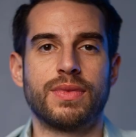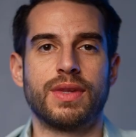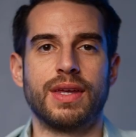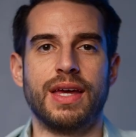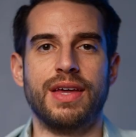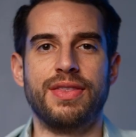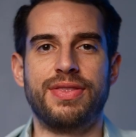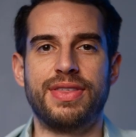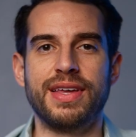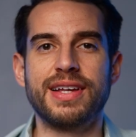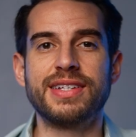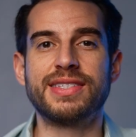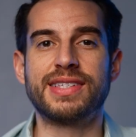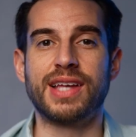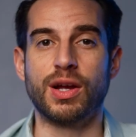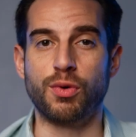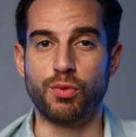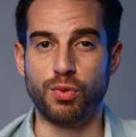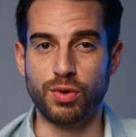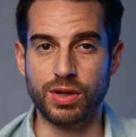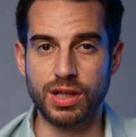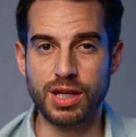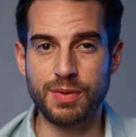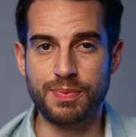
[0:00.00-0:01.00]
And things get
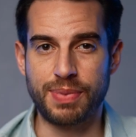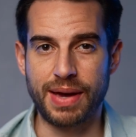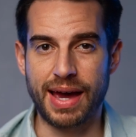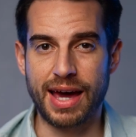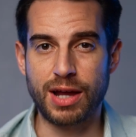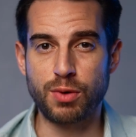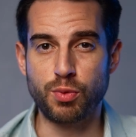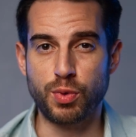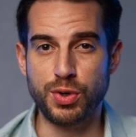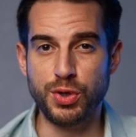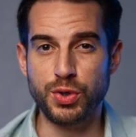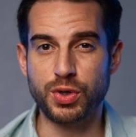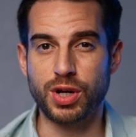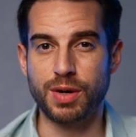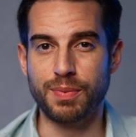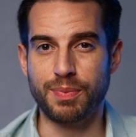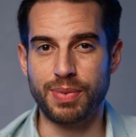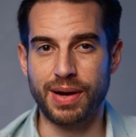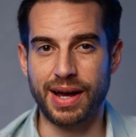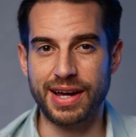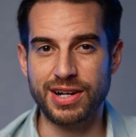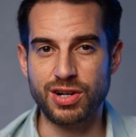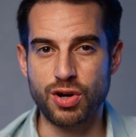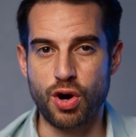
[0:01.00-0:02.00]
really bad when you
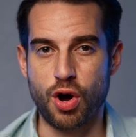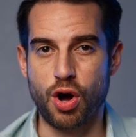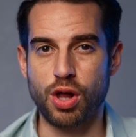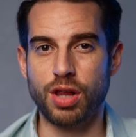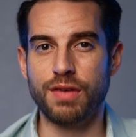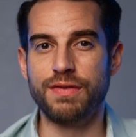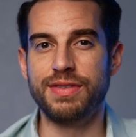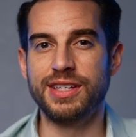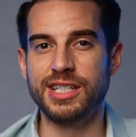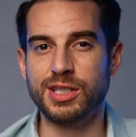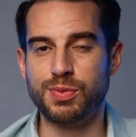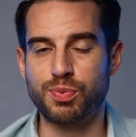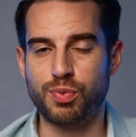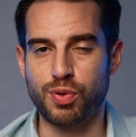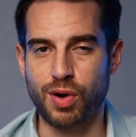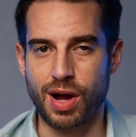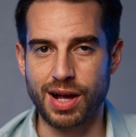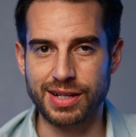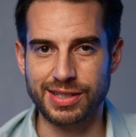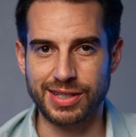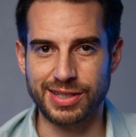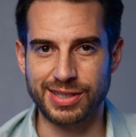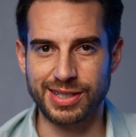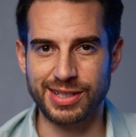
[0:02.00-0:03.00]
combine all of these
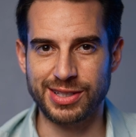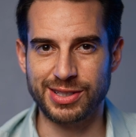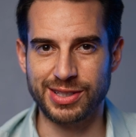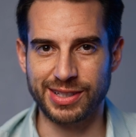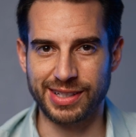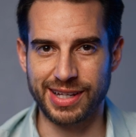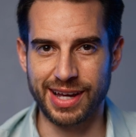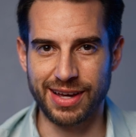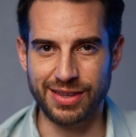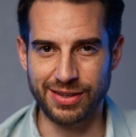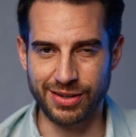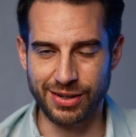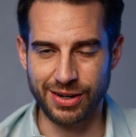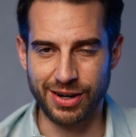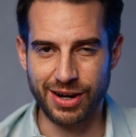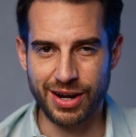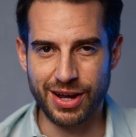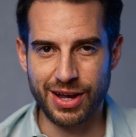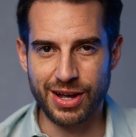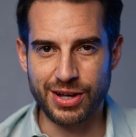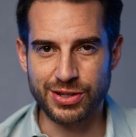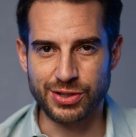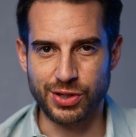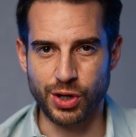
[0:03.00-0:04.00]
processes together.
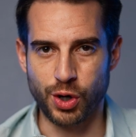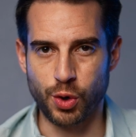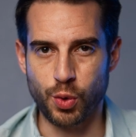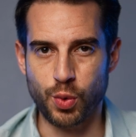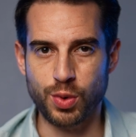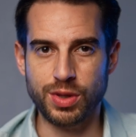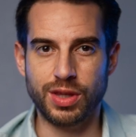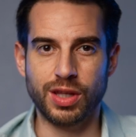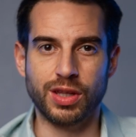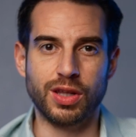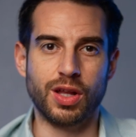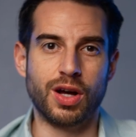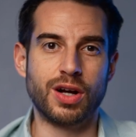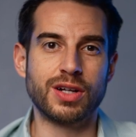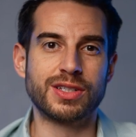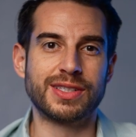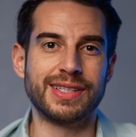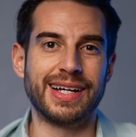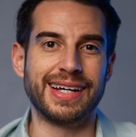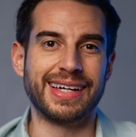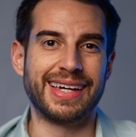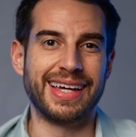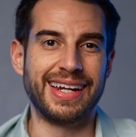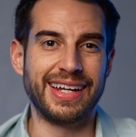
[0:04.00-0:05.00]
So, with the lungs
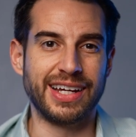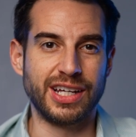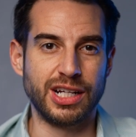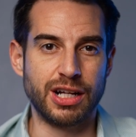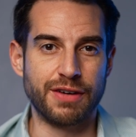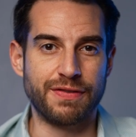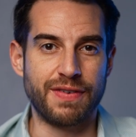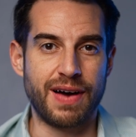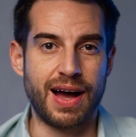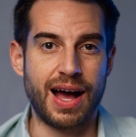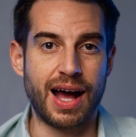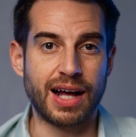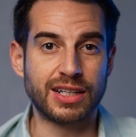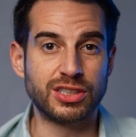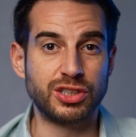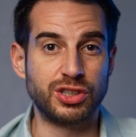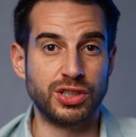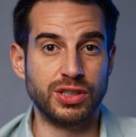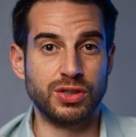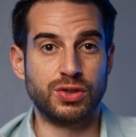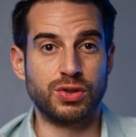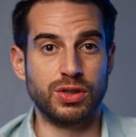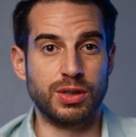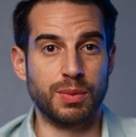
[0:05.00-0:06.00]
not getting enough
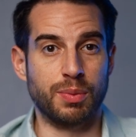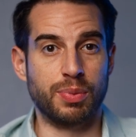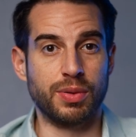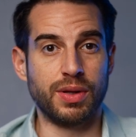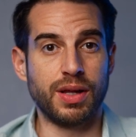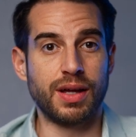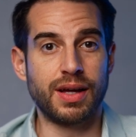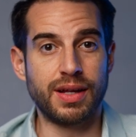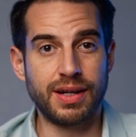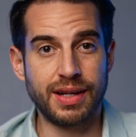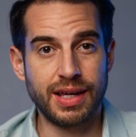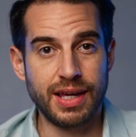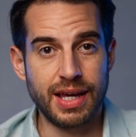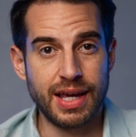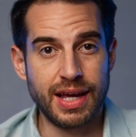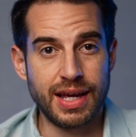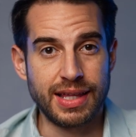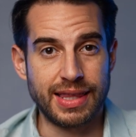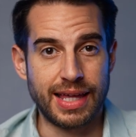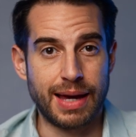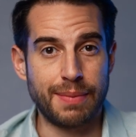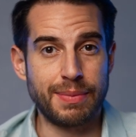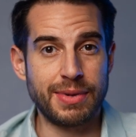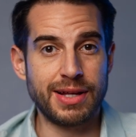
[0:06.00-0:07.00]
oxygen to the blood,
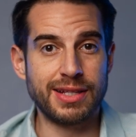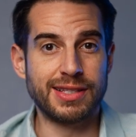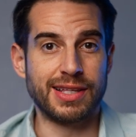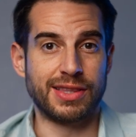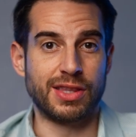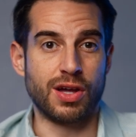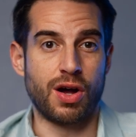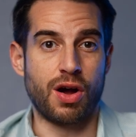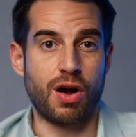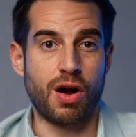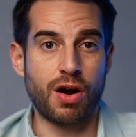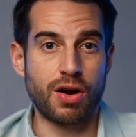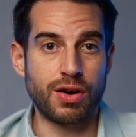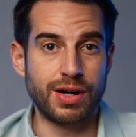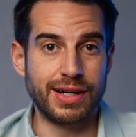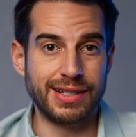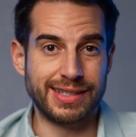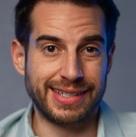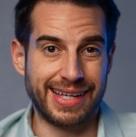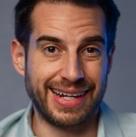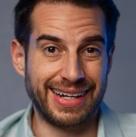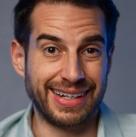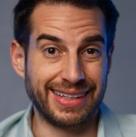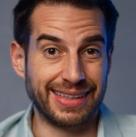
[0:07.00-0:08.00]
that means that the heart is
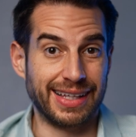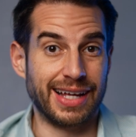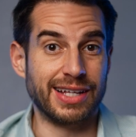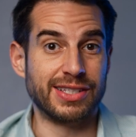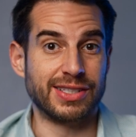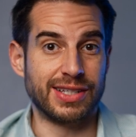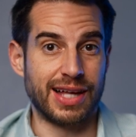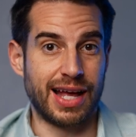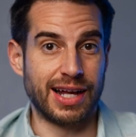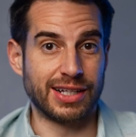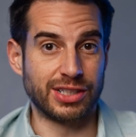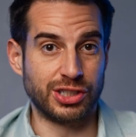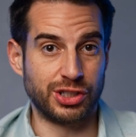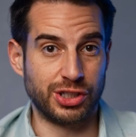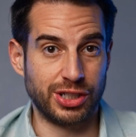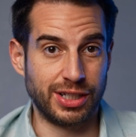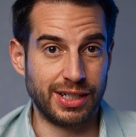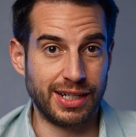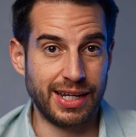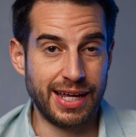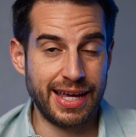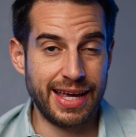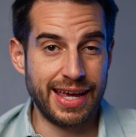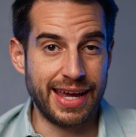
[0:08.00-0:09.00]
getting less
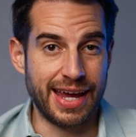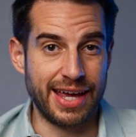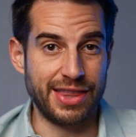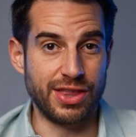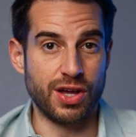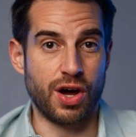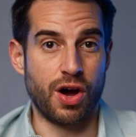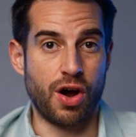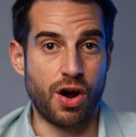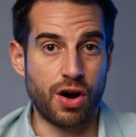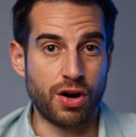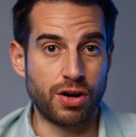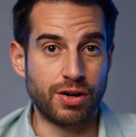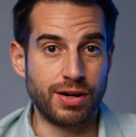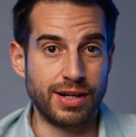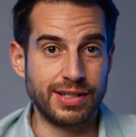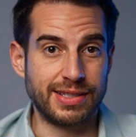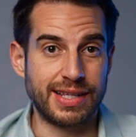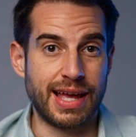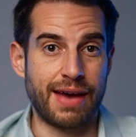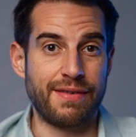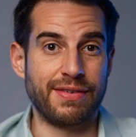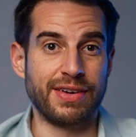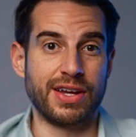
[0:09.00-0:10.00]
oxygen, and the heart
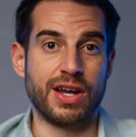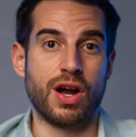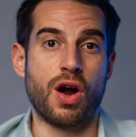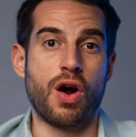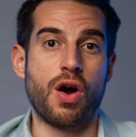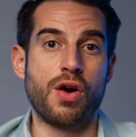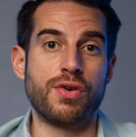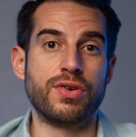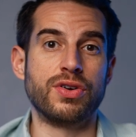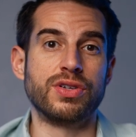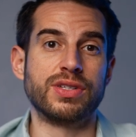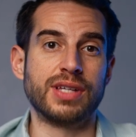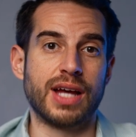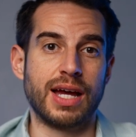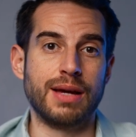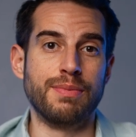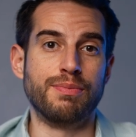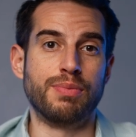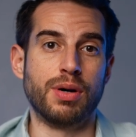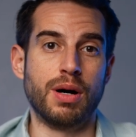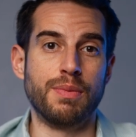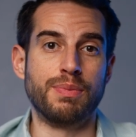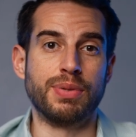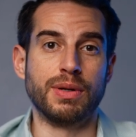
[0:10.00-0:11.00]
is having a harder time
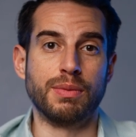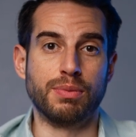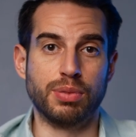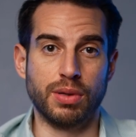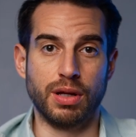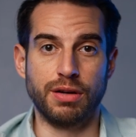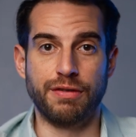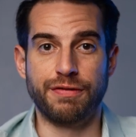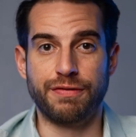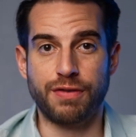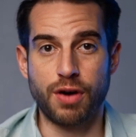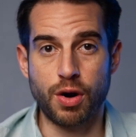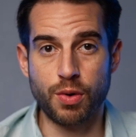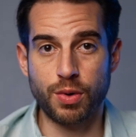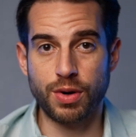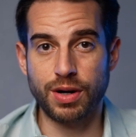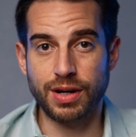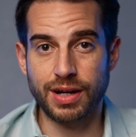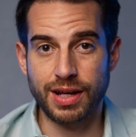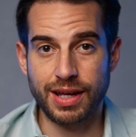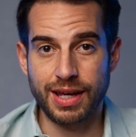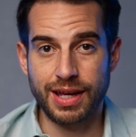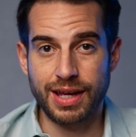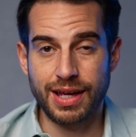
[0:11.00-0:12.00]
pumping blood forward.